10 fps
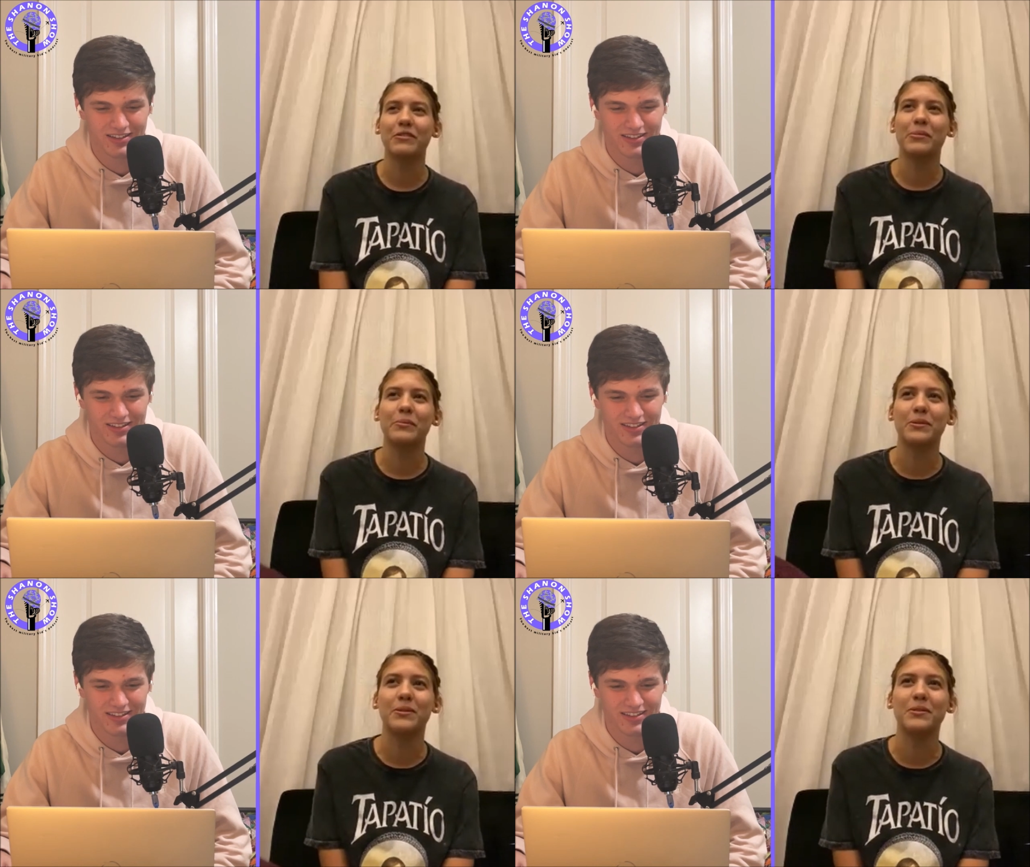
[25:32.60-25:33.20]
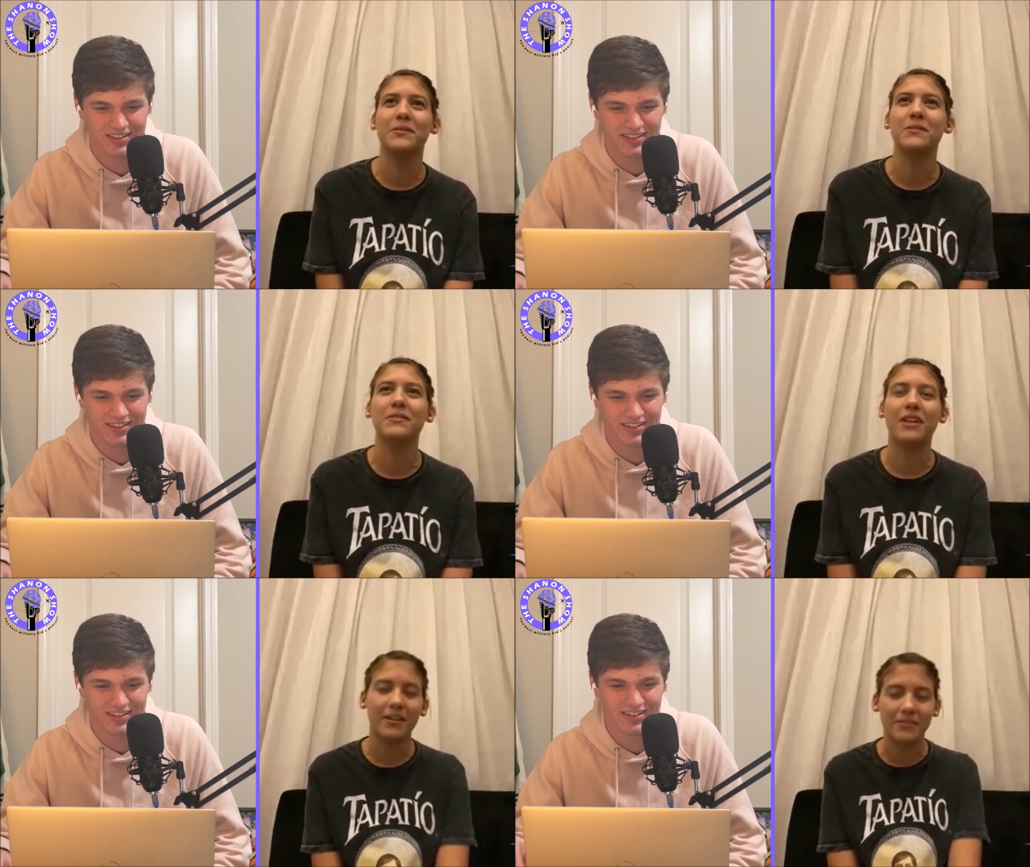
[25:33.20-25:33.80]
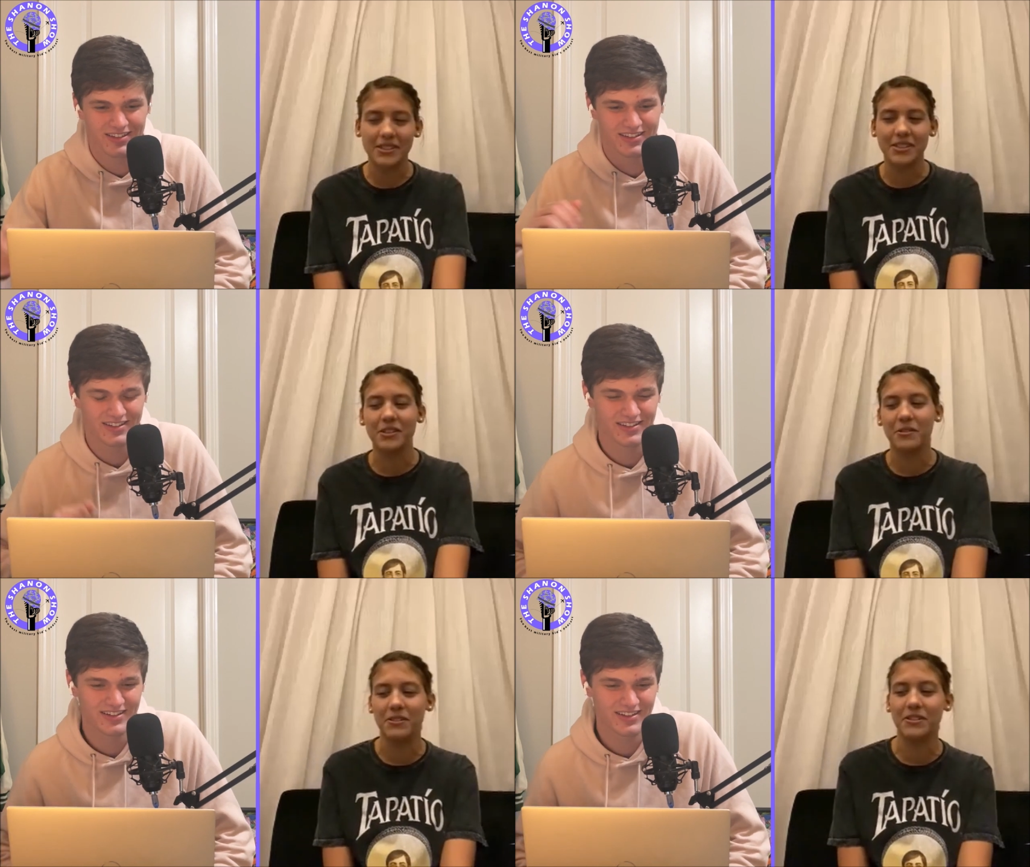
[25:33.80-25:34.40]
Speaker 1: for who obviously no
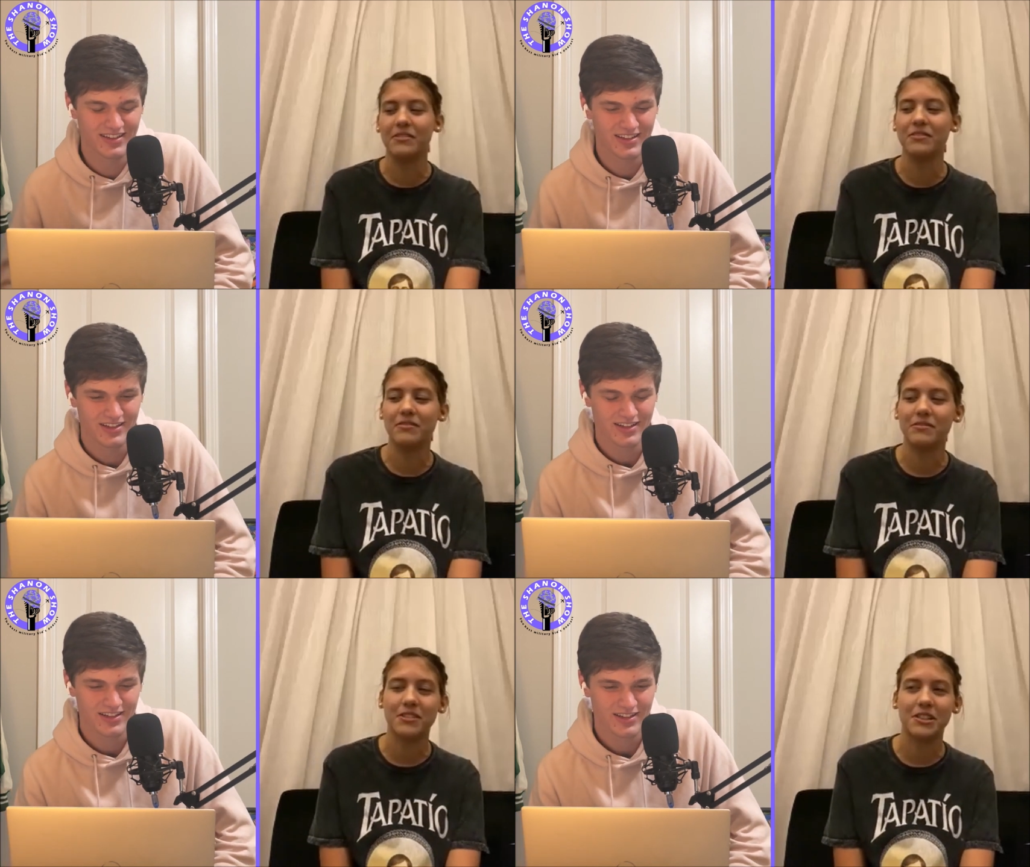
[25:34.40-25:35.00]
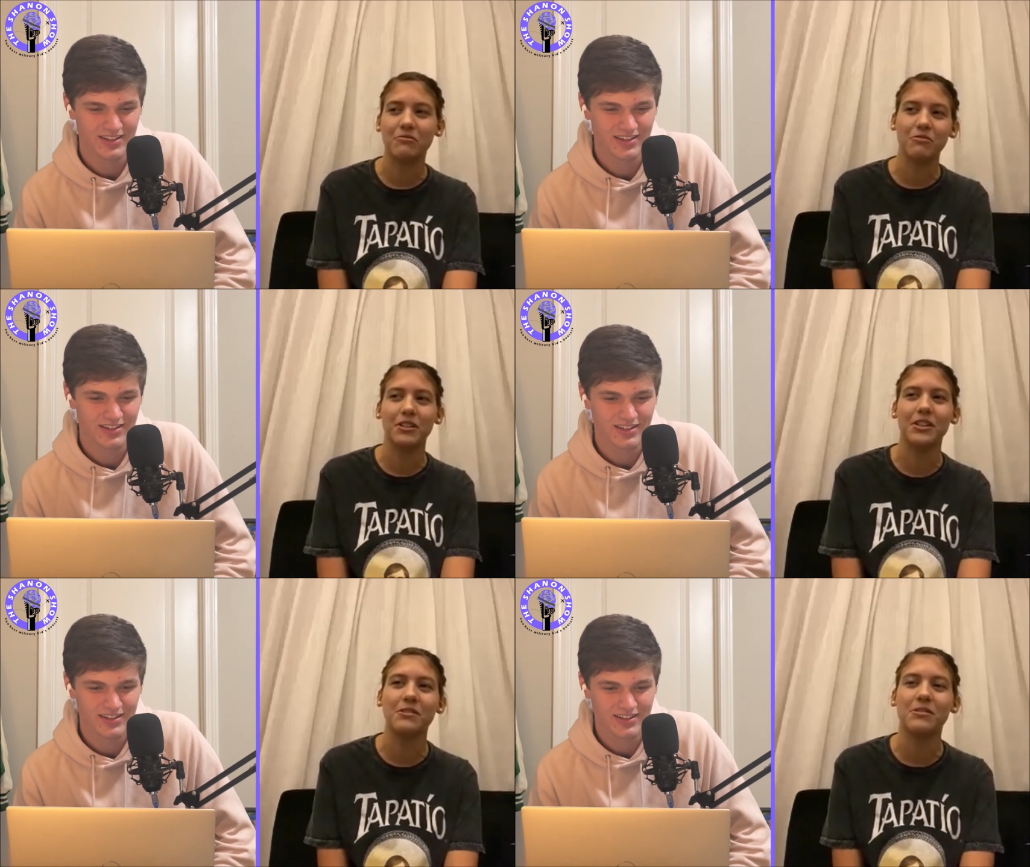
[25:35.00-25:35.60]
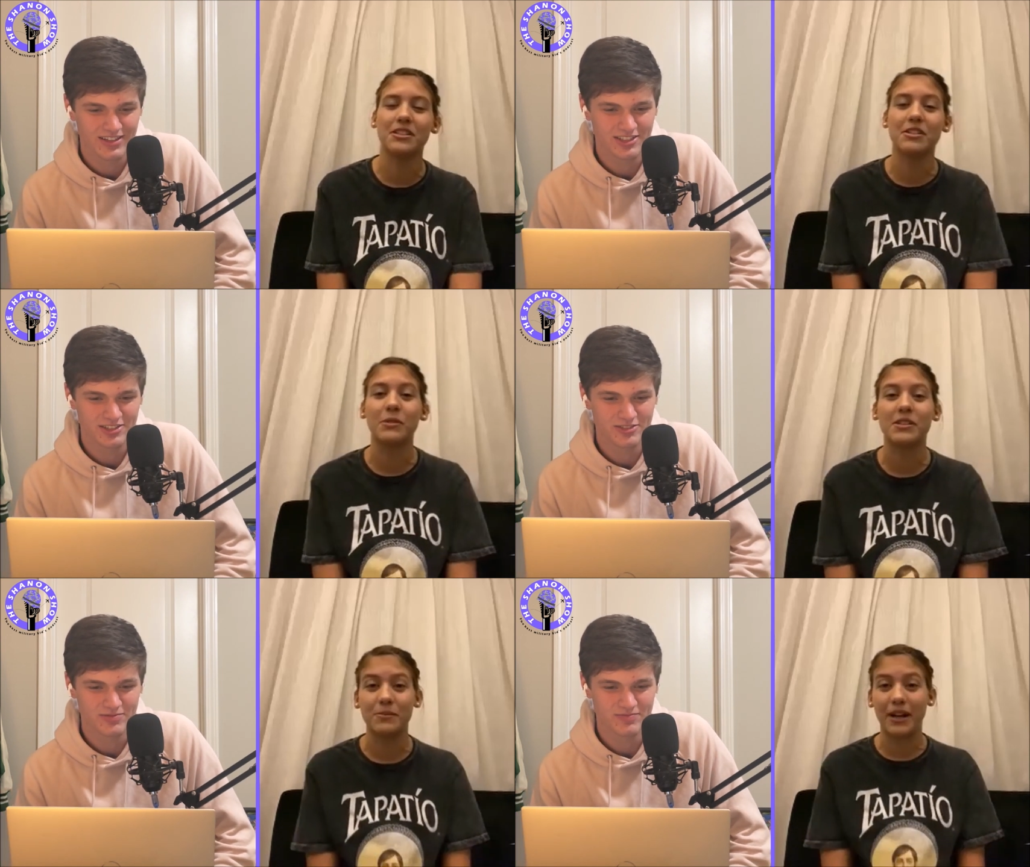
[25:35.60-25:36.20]
one really knows this,
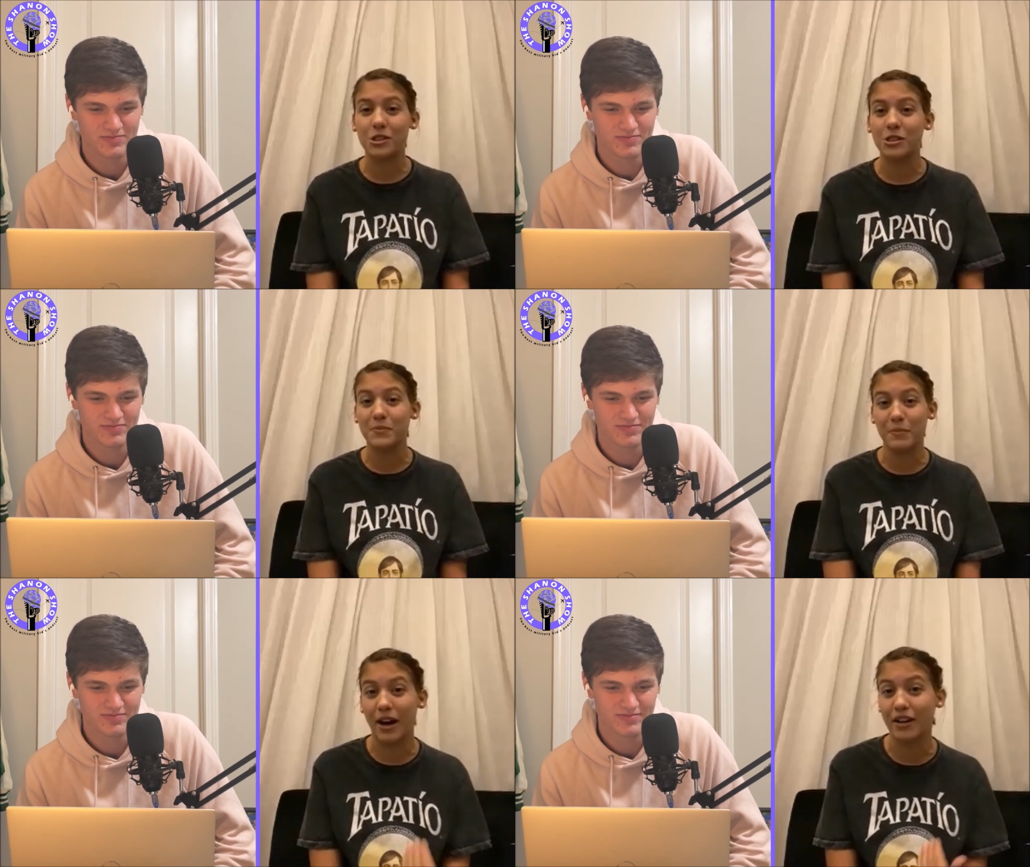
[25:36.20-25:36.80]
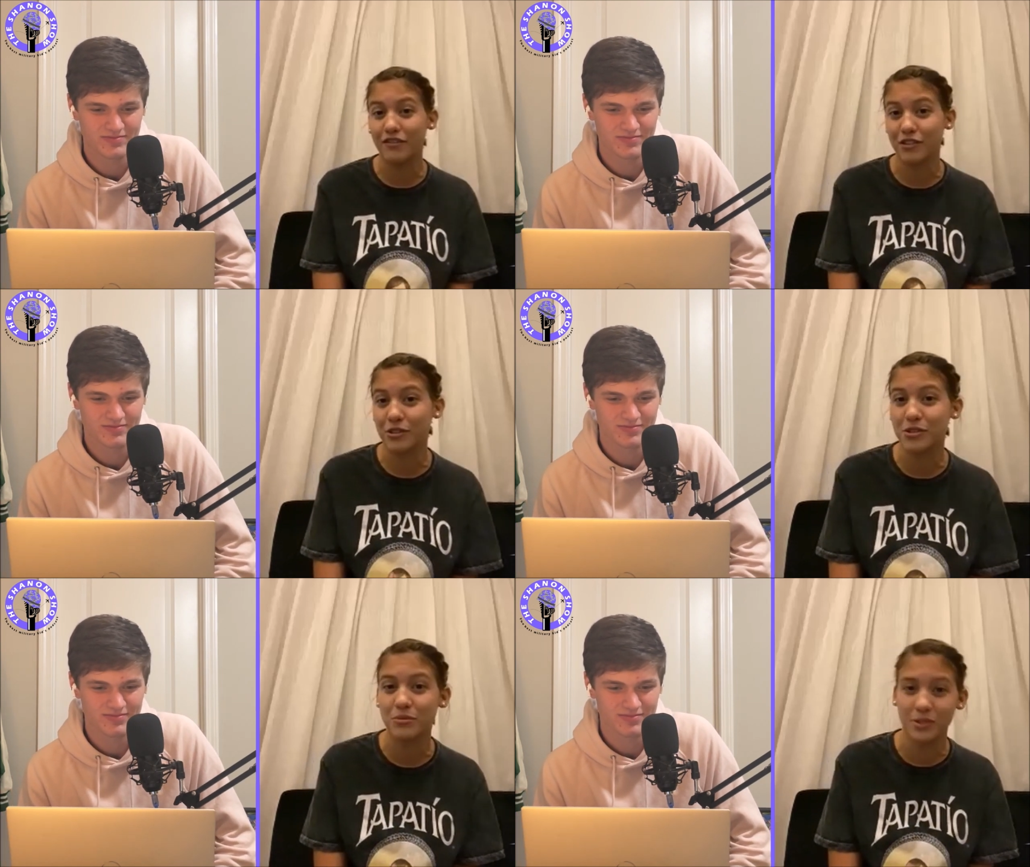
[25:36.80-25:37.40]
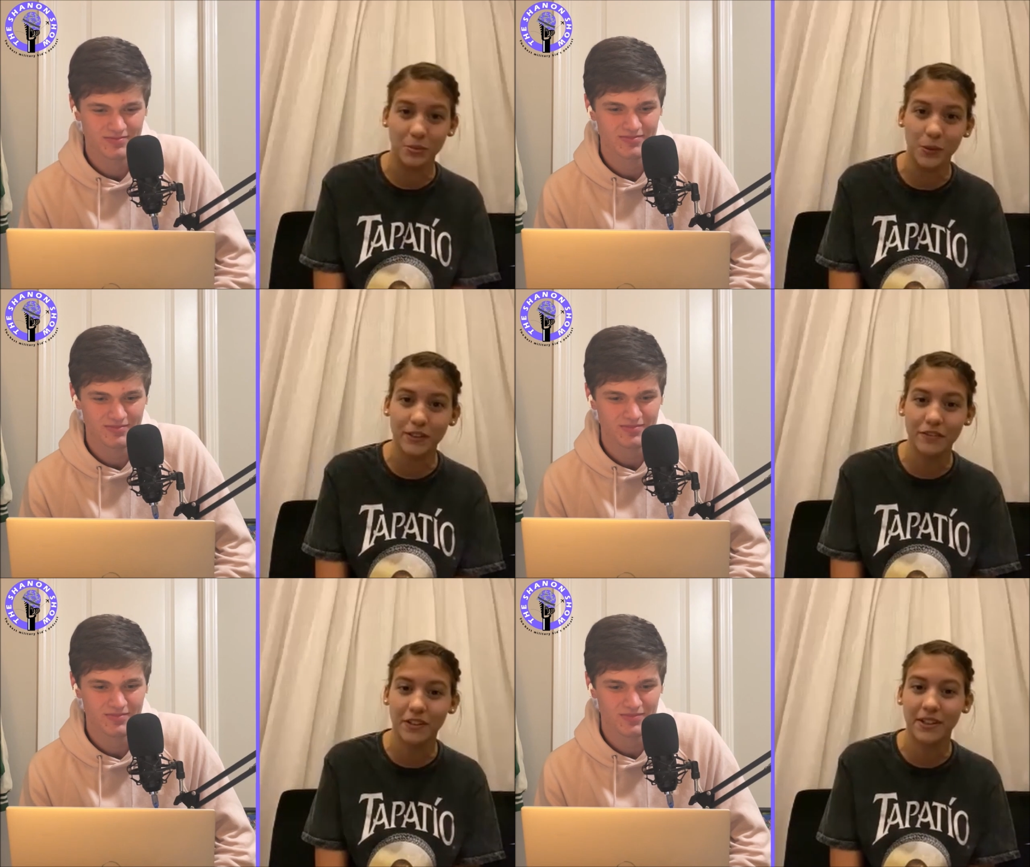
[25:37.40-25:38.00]
but Sebastian's my first real
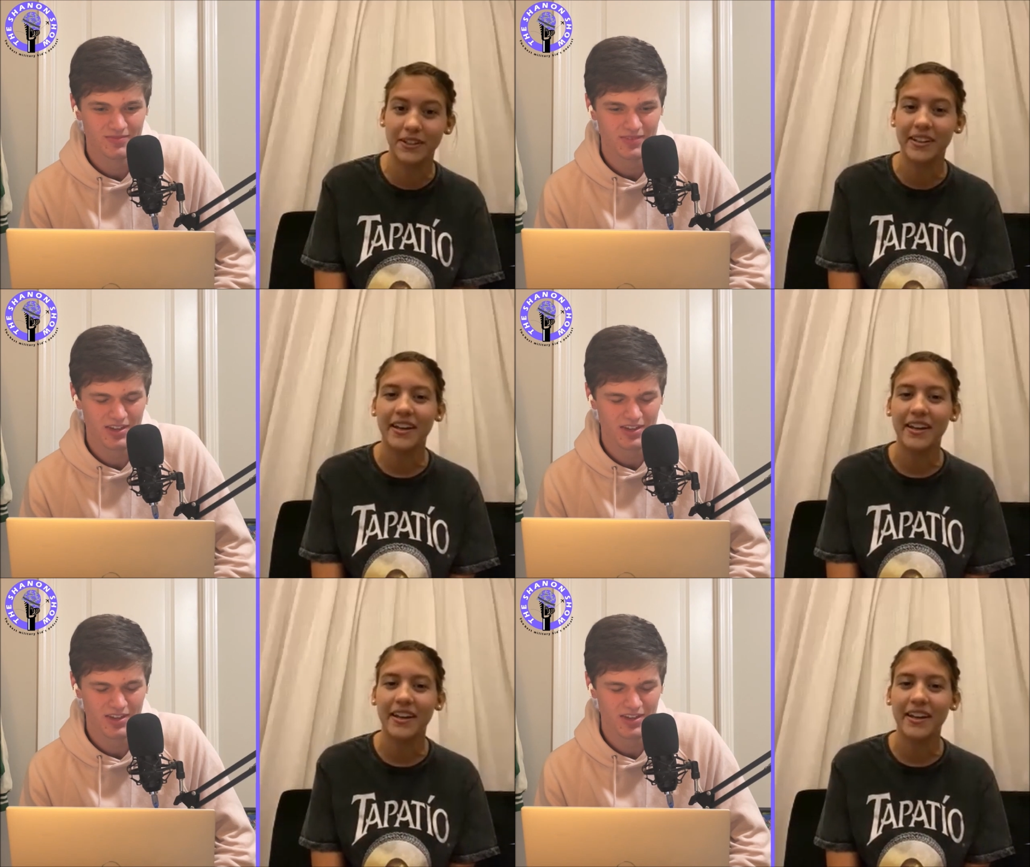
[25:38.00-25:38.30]
boyfriend.